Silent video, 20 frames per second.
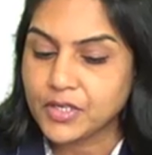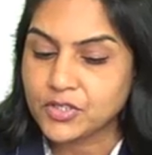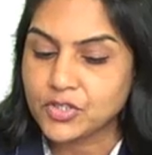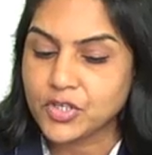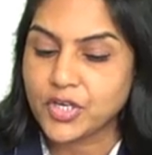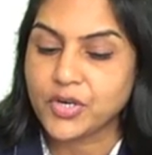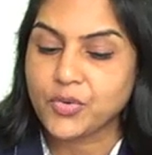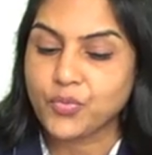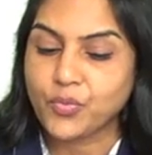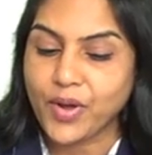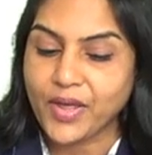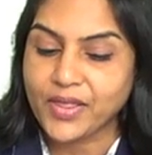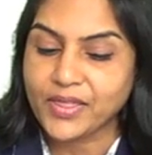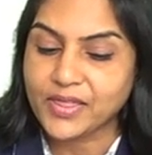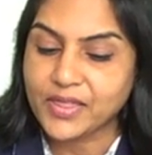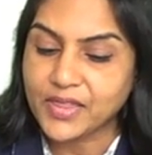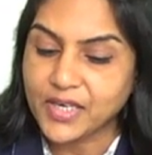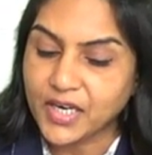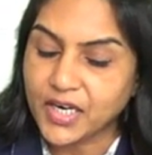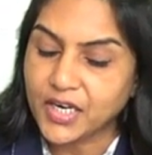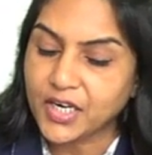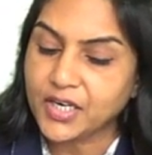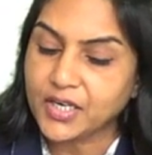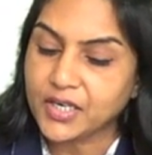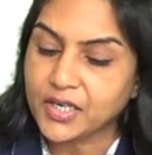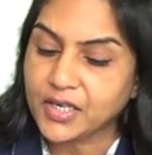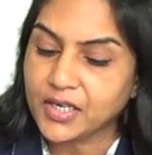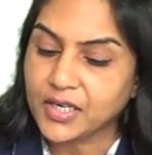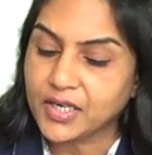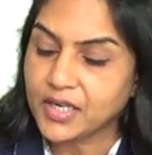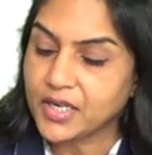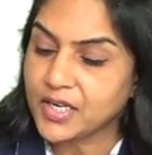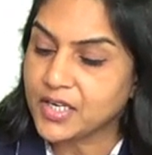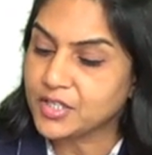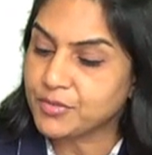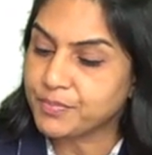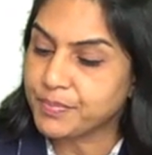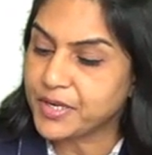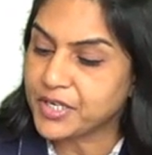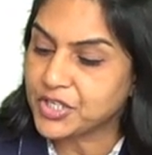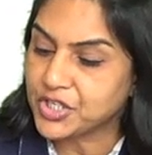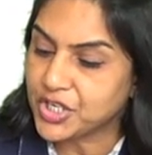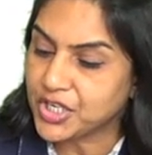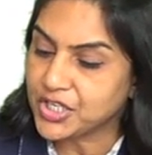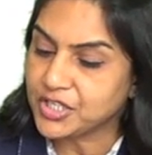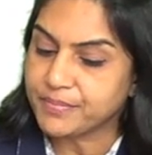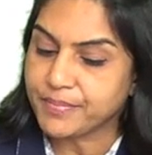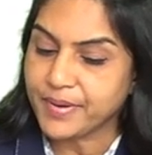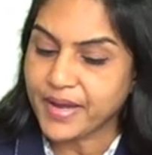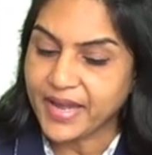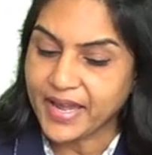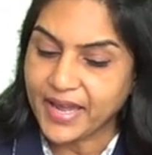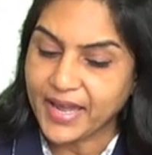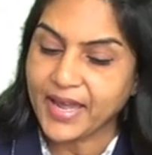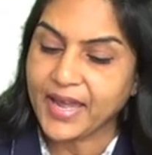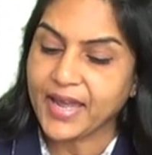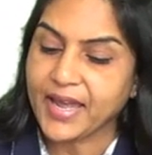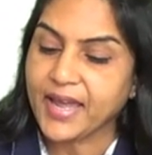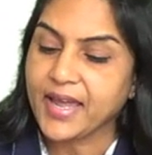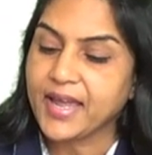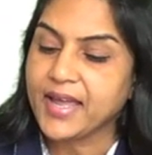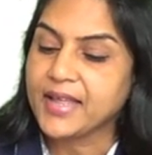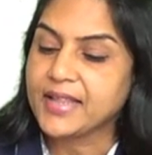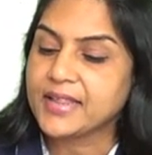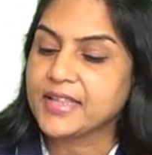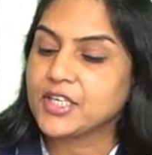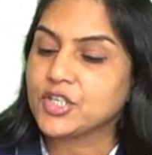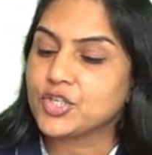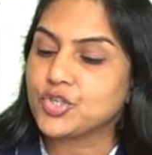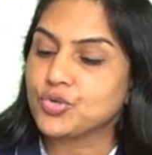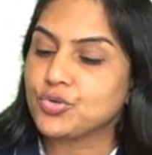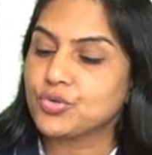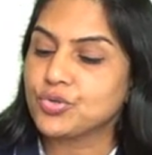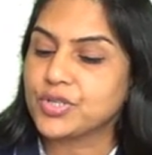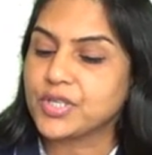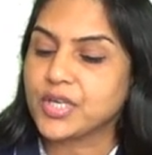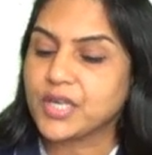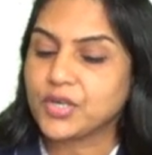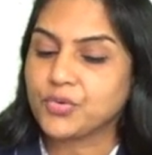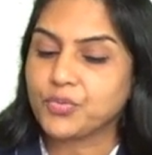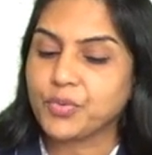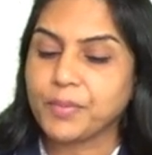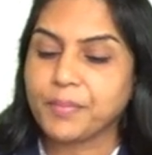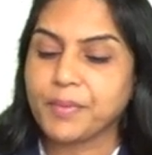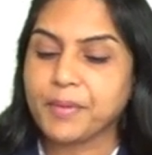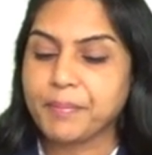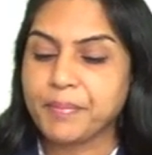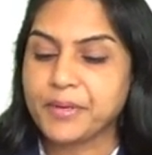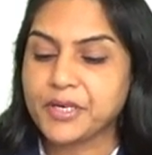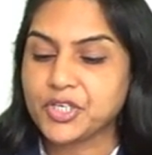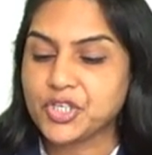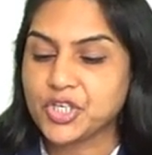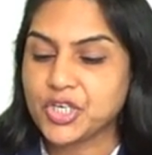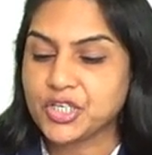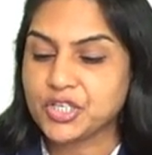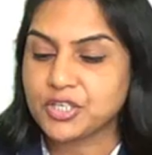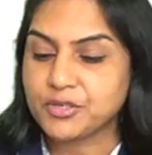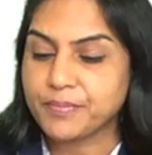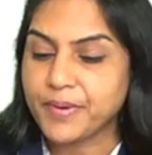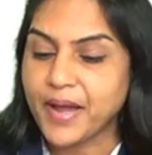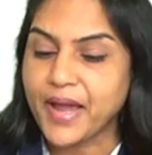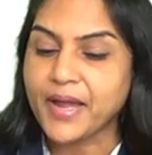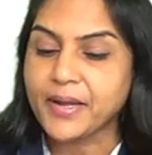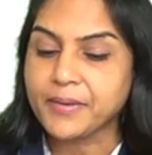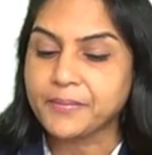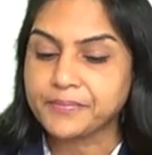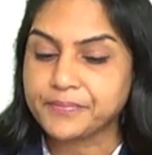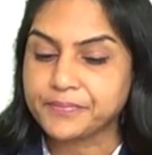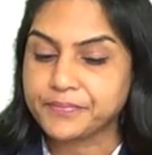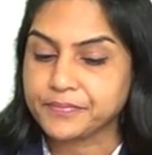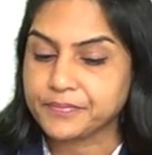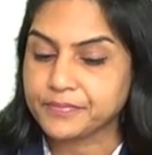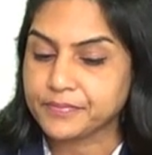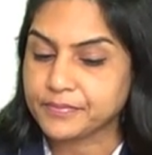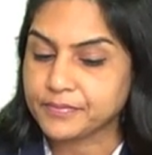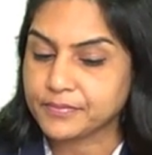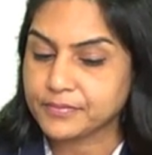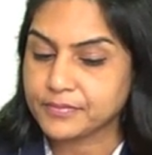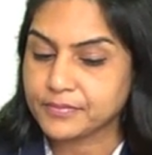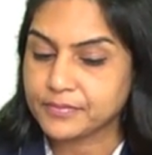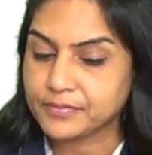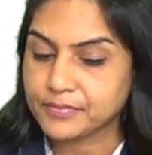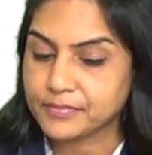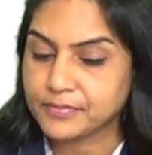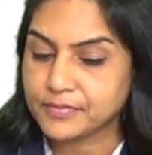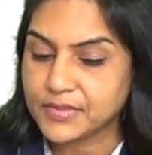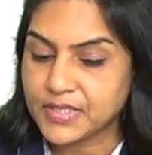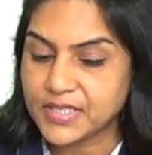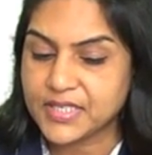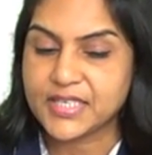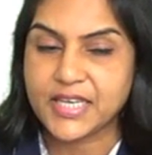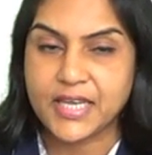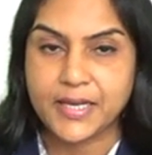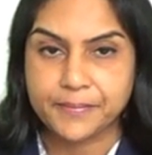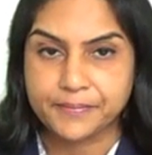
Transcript: sorry one third is purchased by A and two third will be purchased by C.